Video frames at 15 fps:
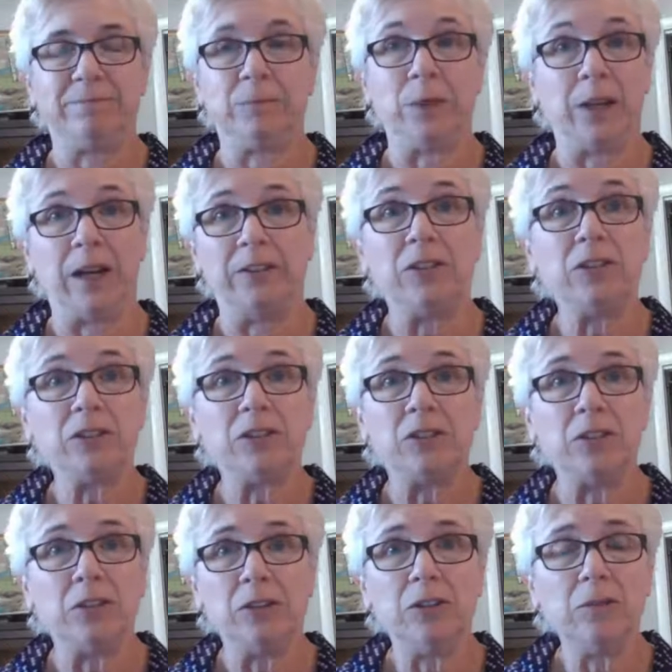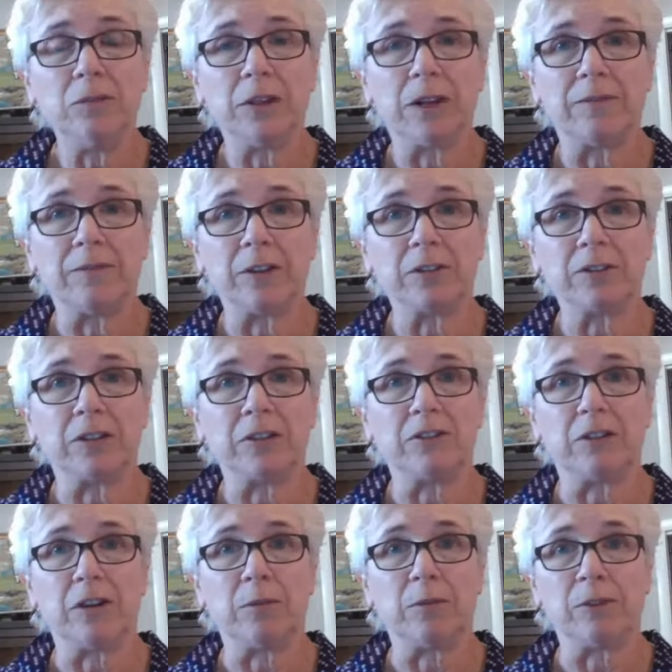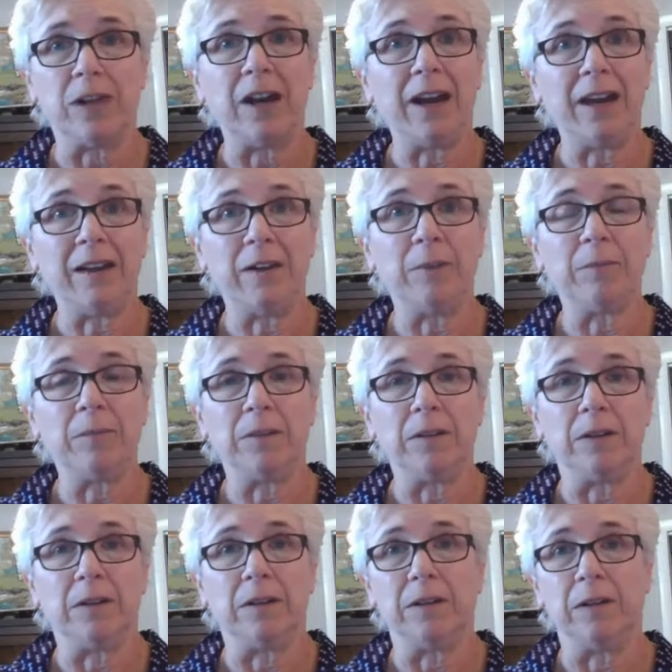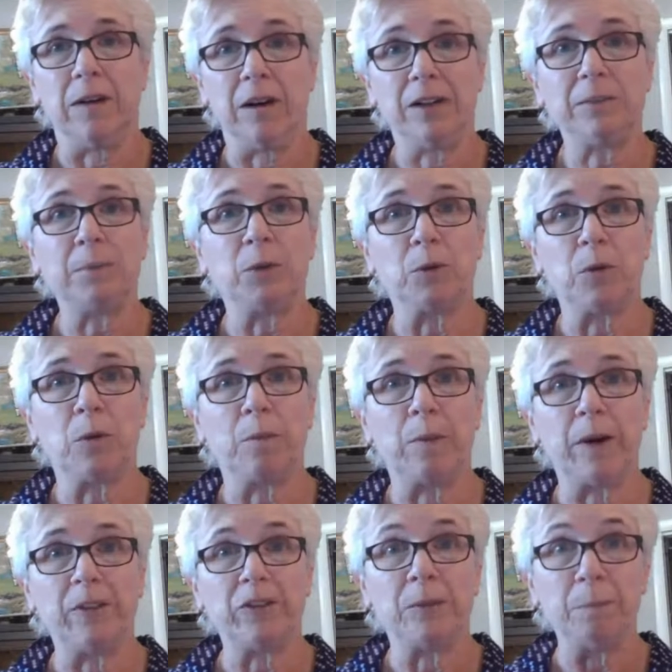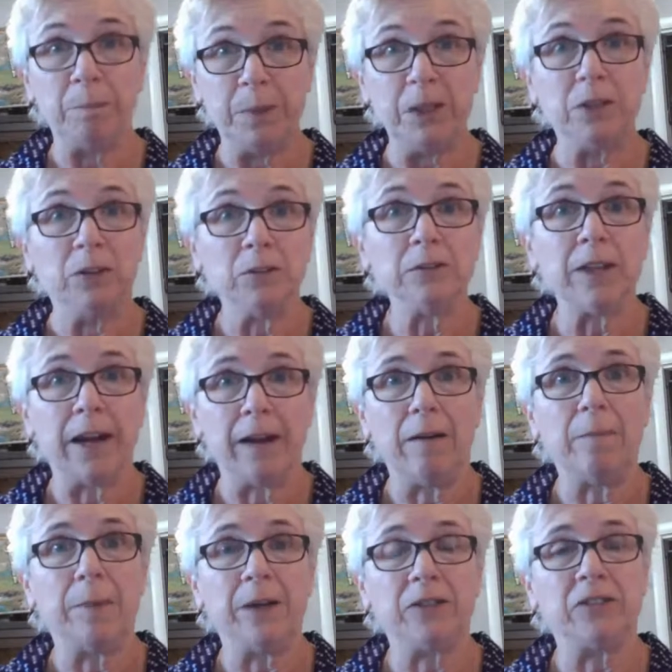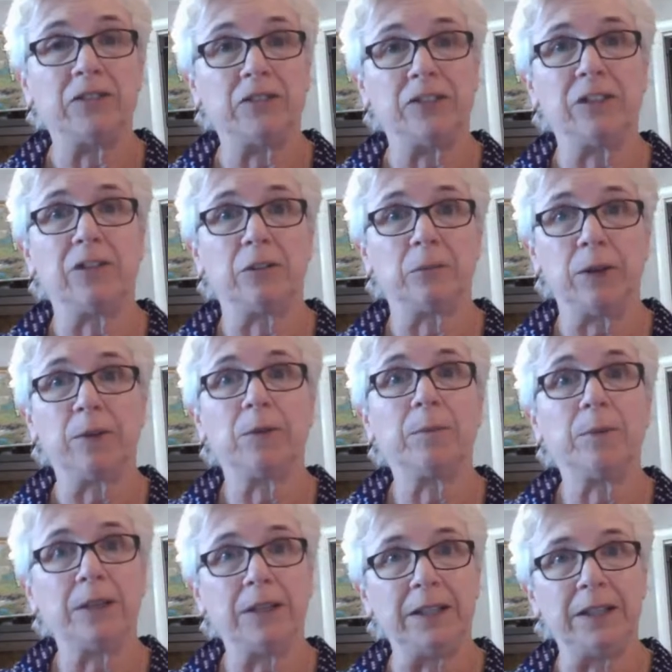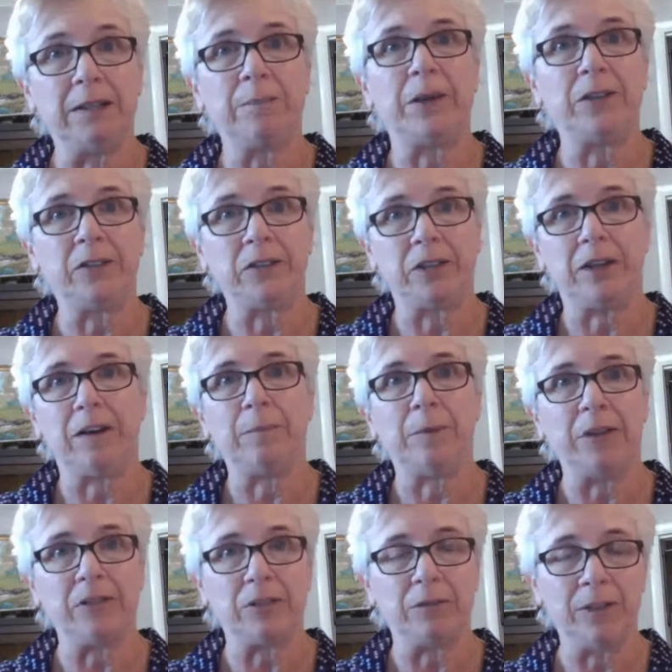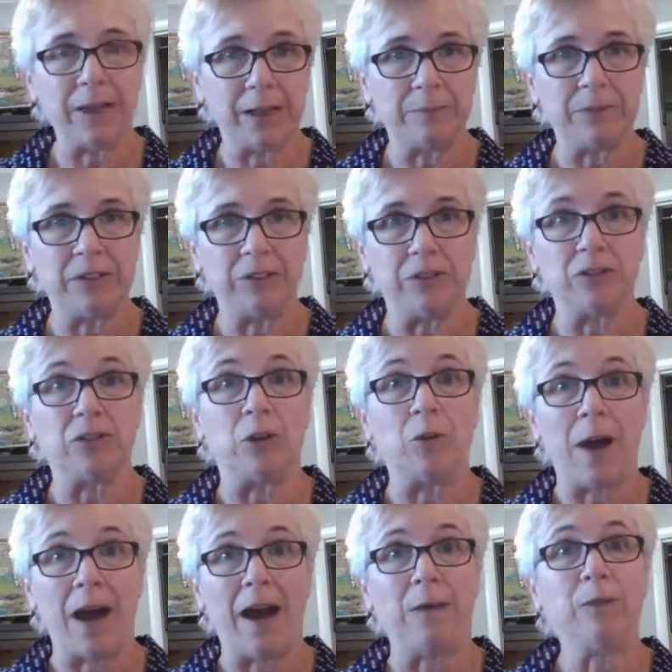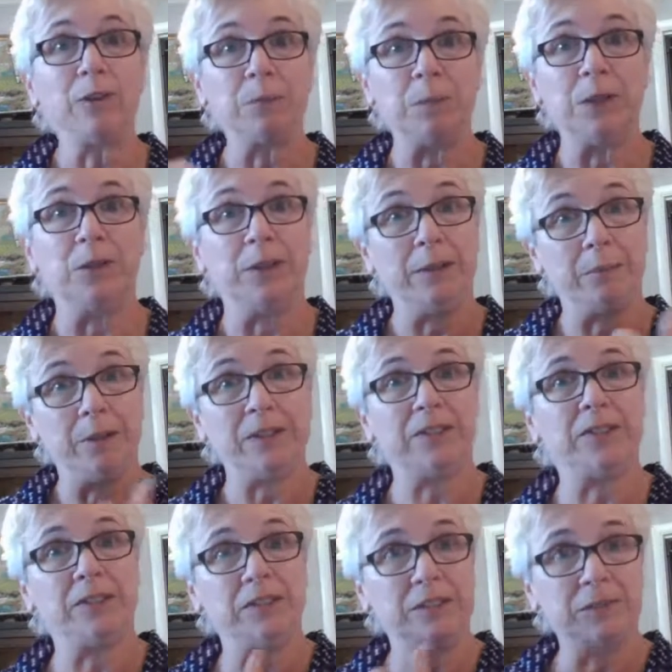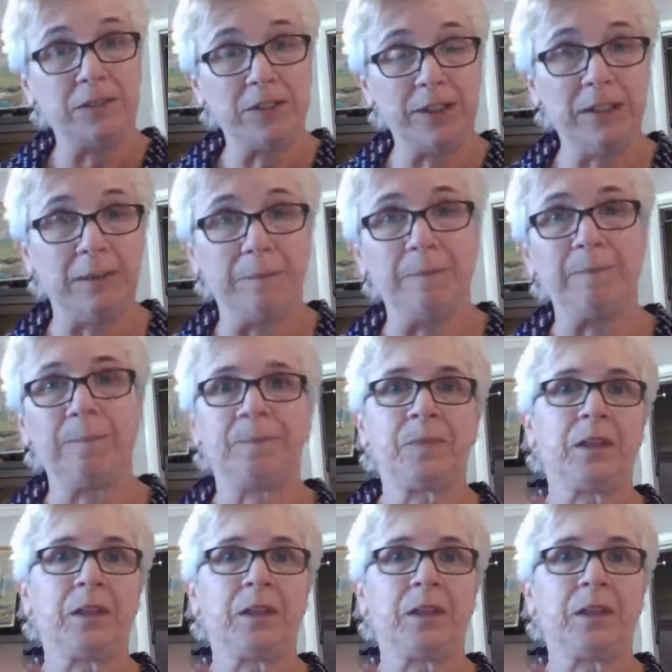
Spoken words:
what I used to do when I first got started was I helped a hospital corporation build outpatient centers. We were building inpatient and outpatient rehab centers. So I was building businesses for them.